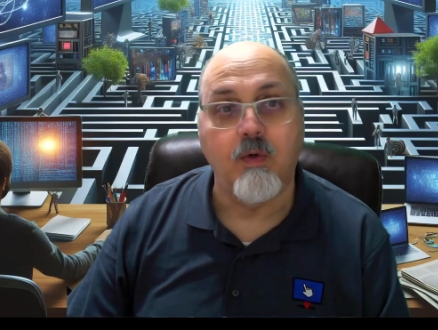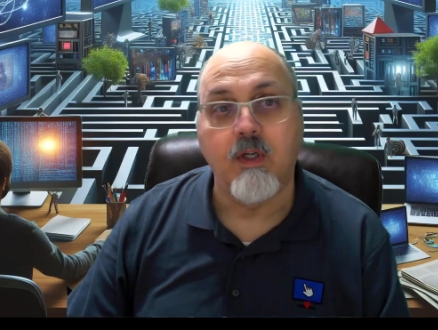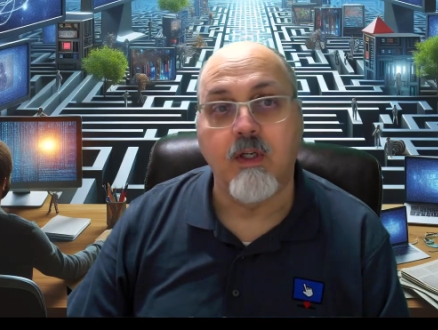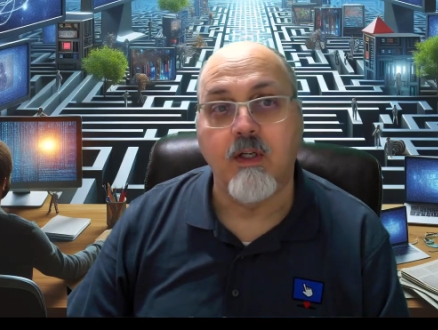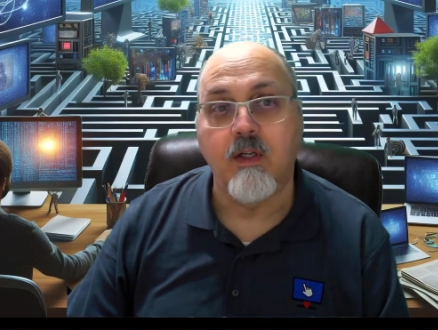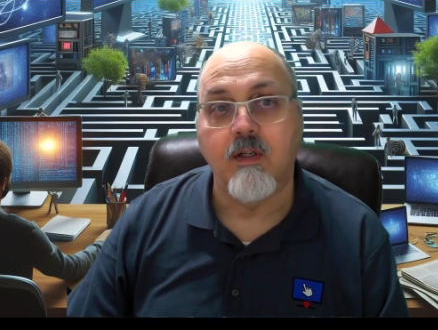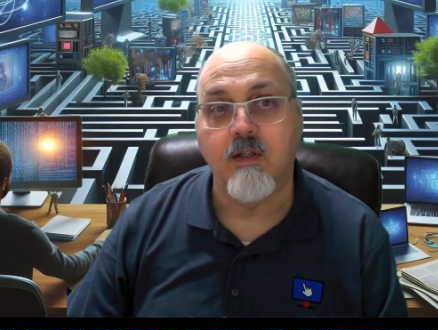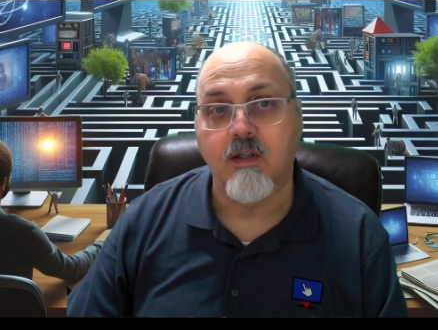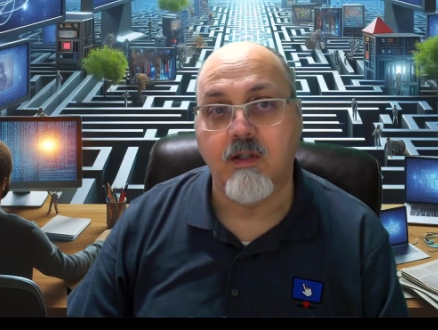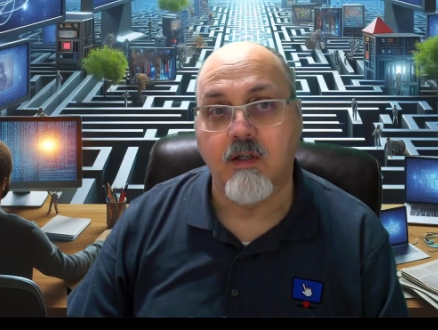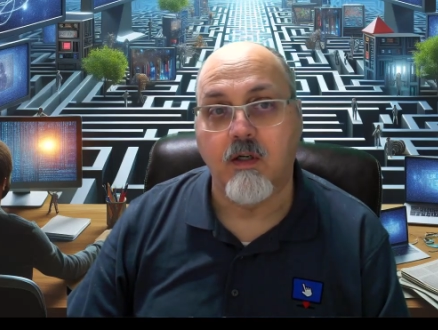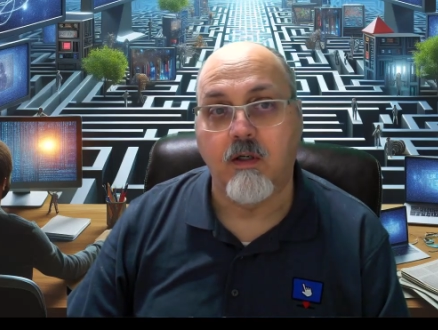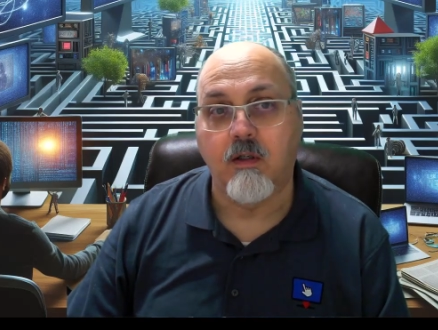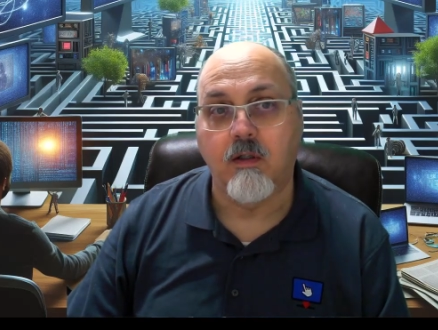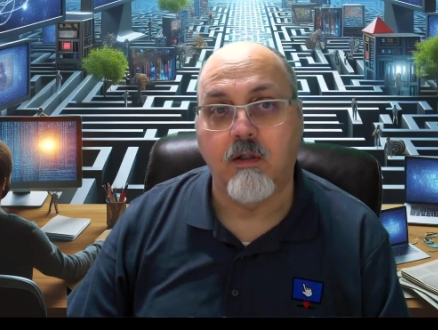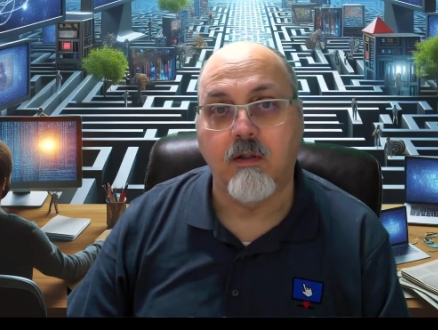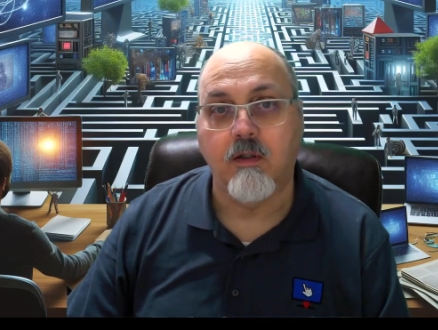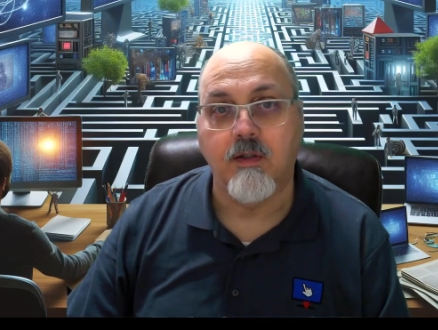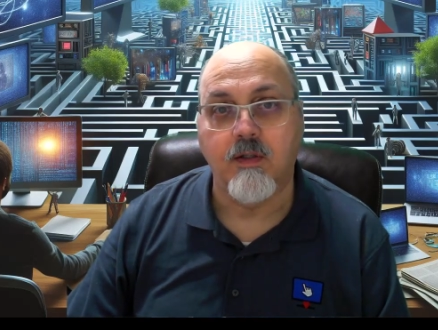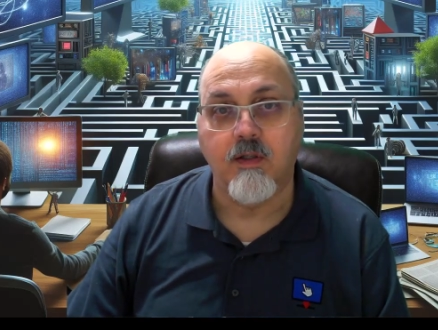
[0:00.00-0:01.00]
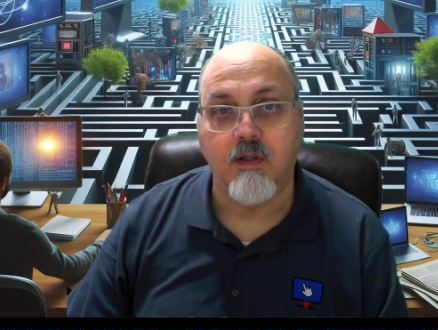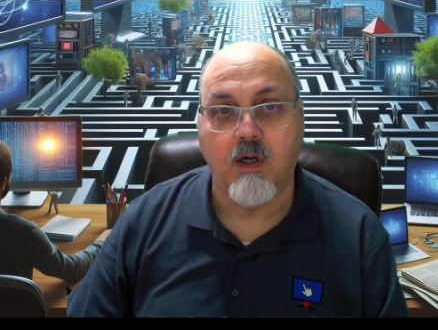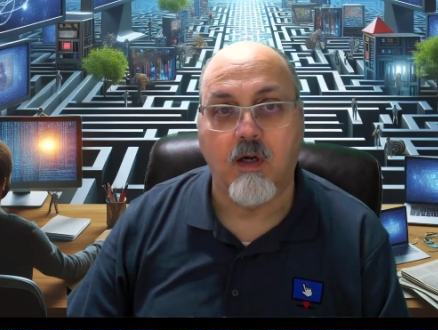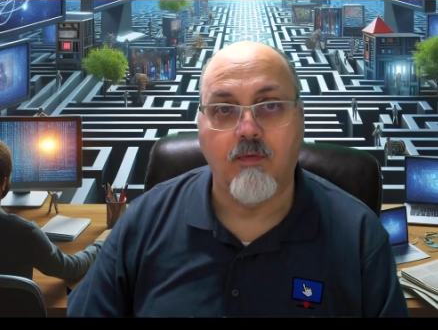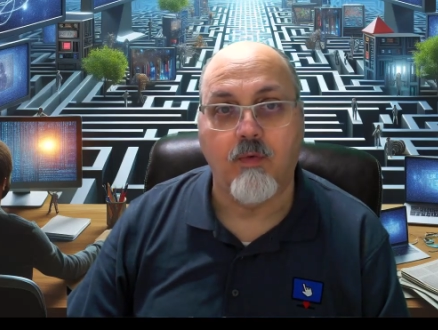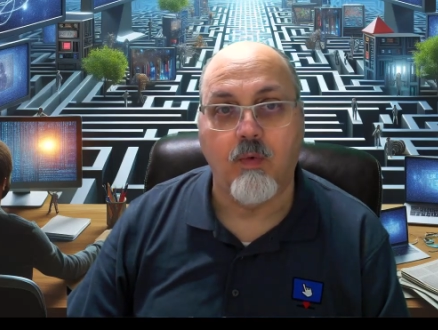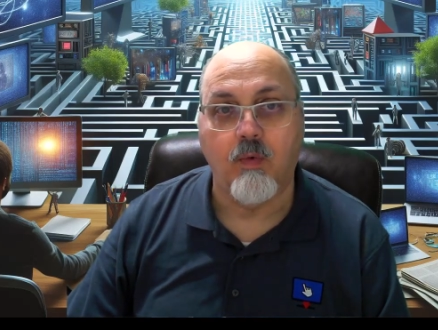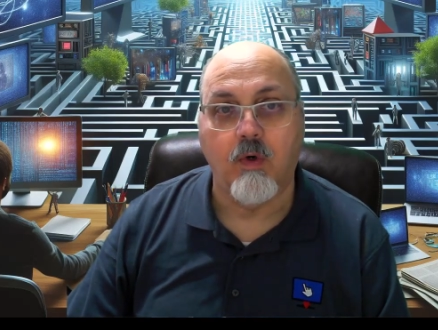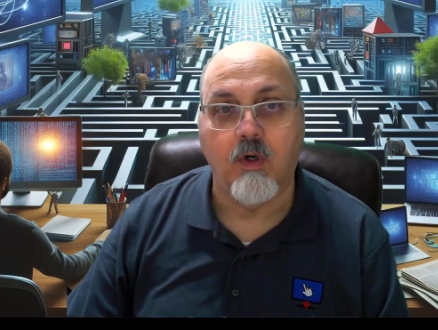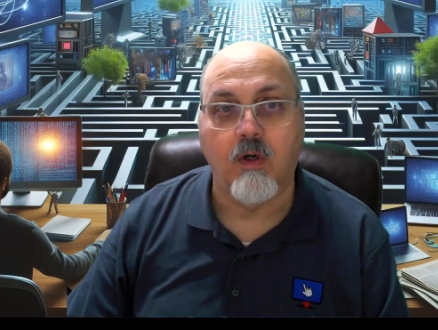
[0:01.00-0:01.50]
and install
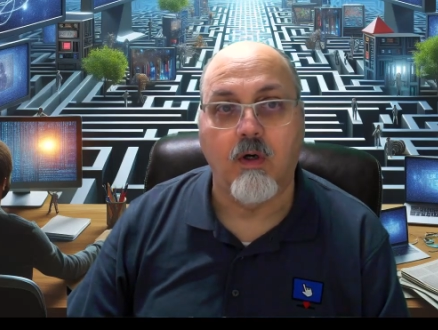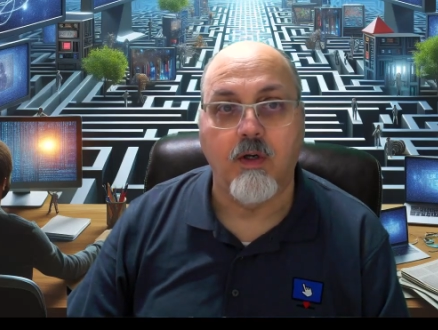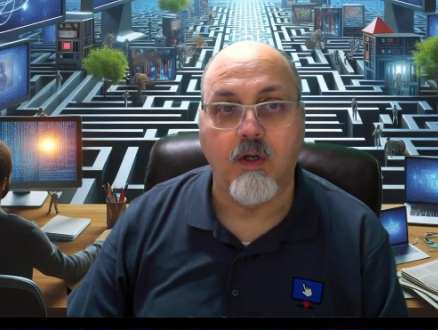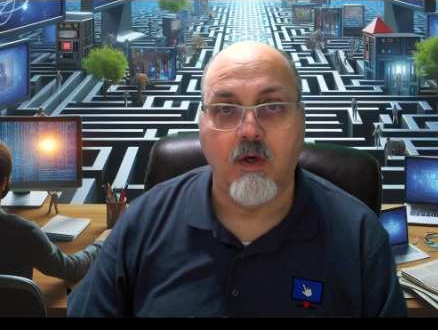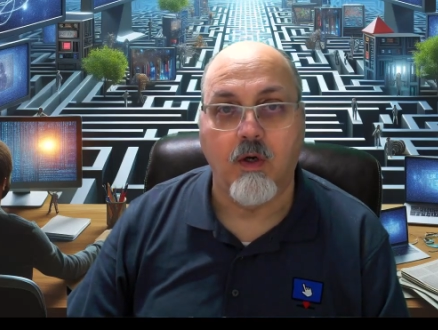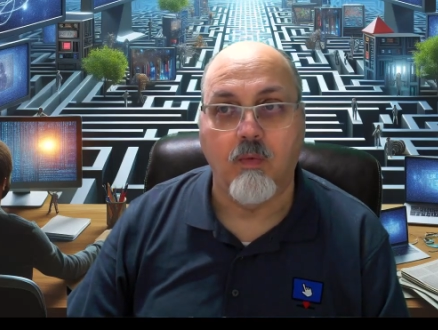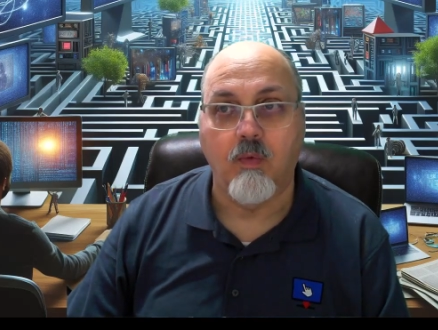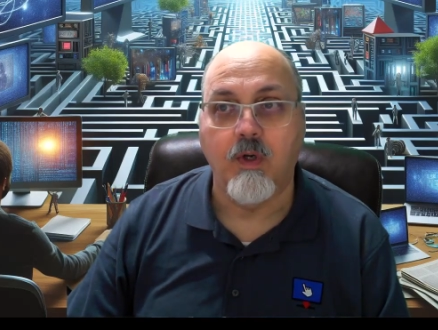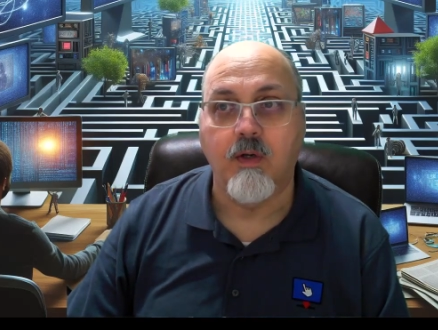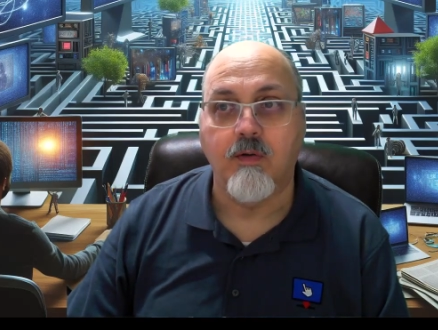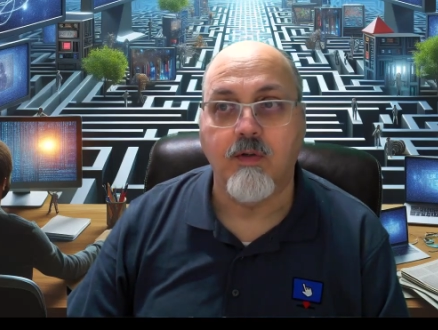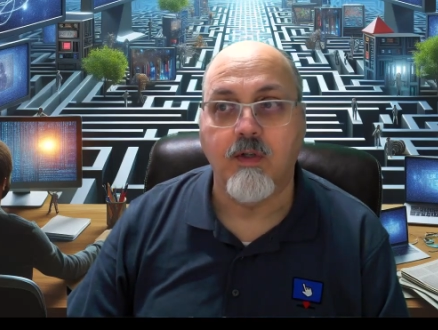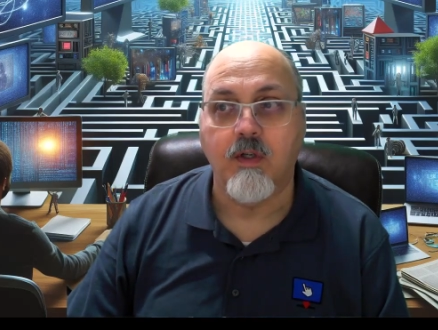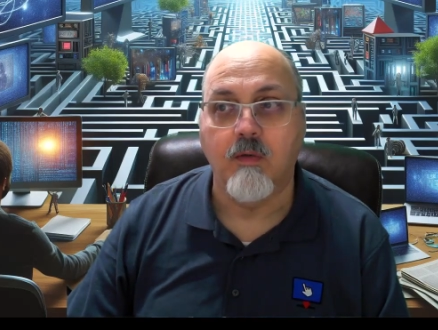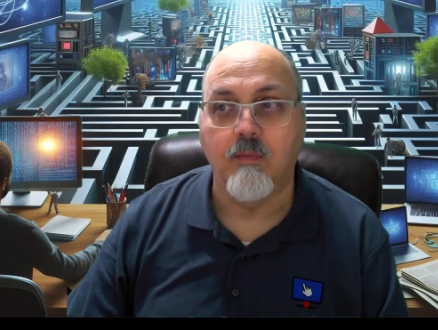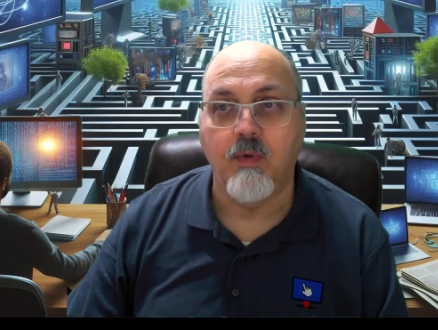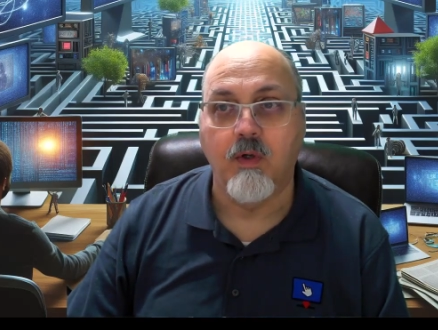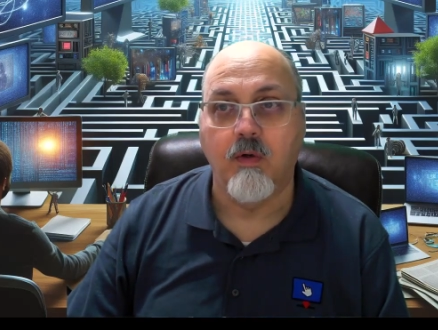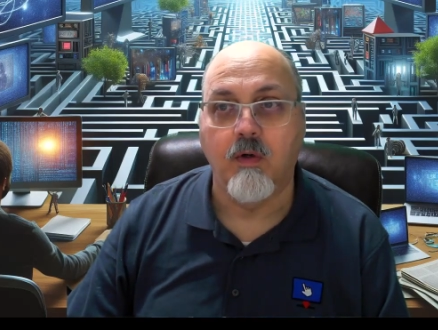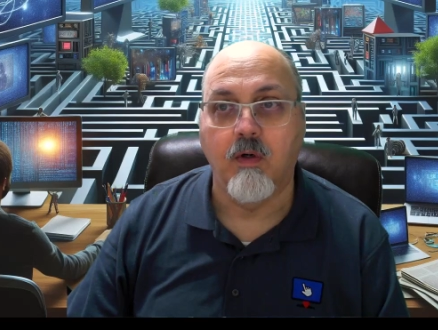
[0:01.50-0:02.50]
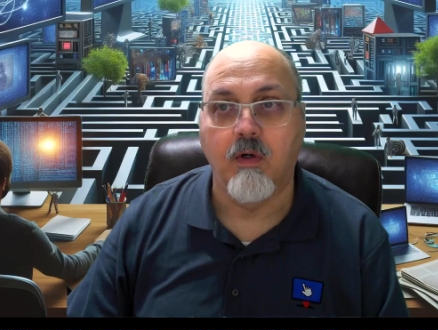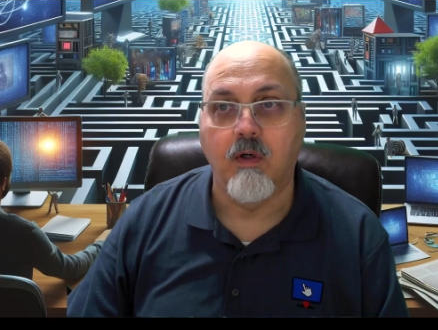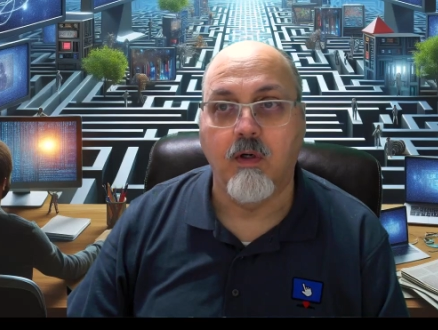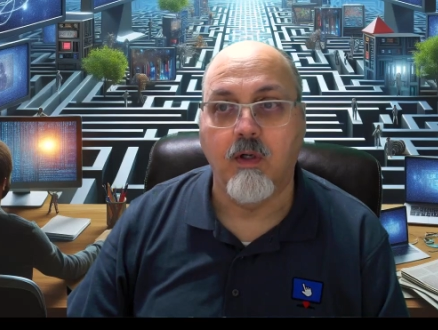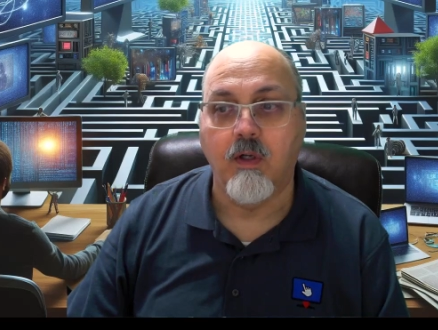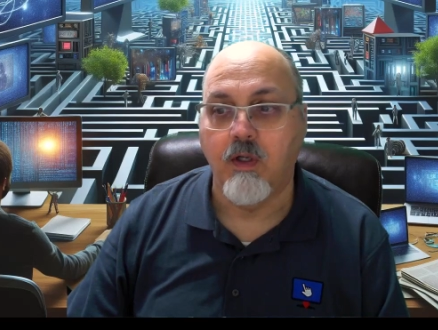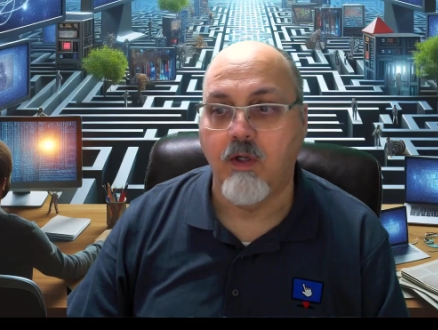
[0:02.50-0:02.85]
software on your Windows computer